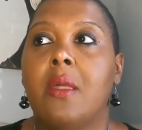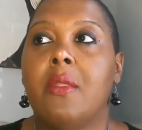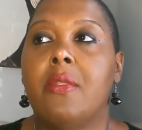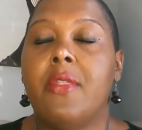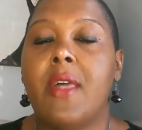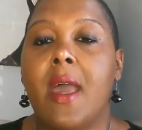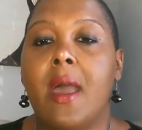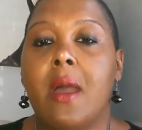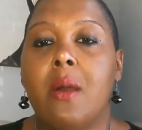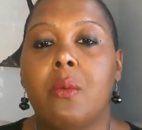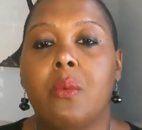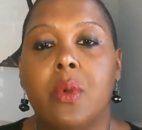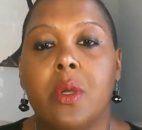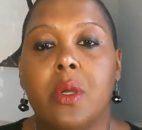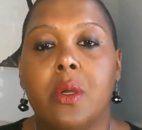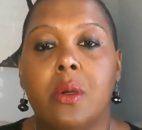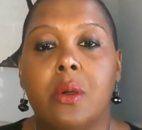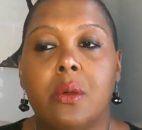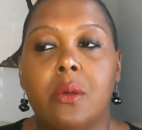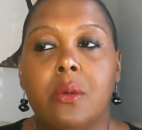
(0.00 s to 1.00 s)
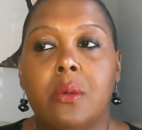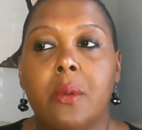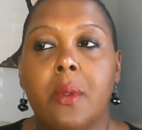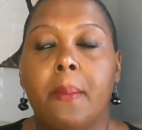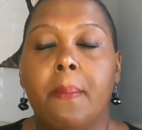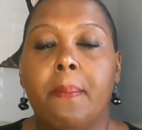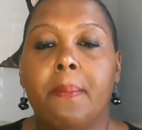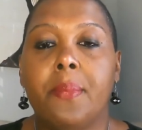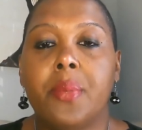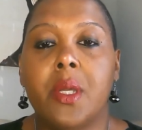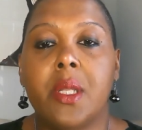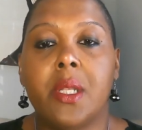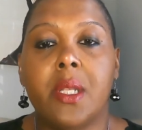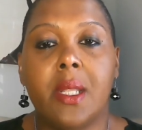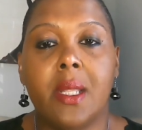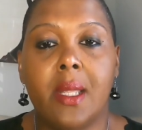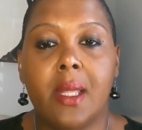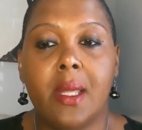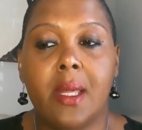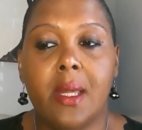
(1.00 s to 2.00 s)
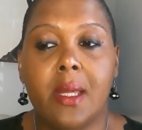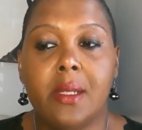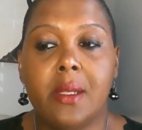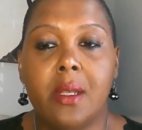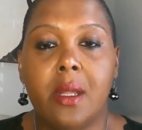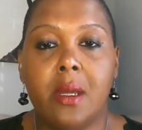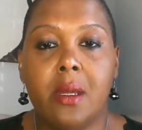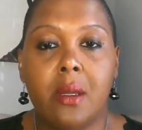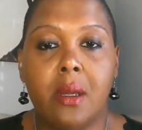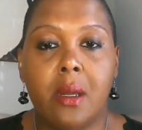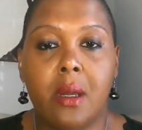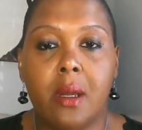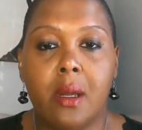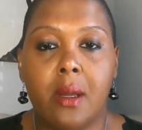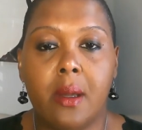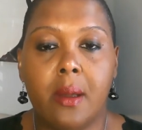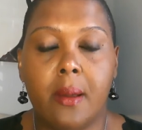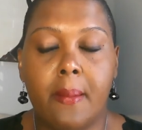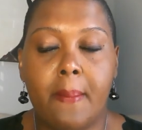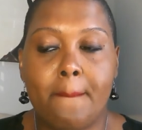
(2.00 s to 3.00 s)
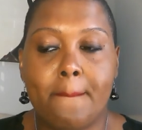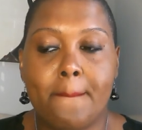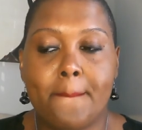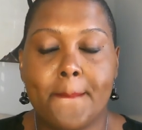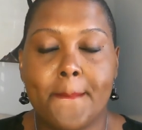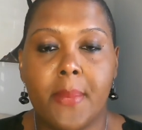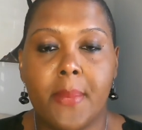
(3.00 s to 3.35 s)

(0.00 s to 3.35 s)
that will put in a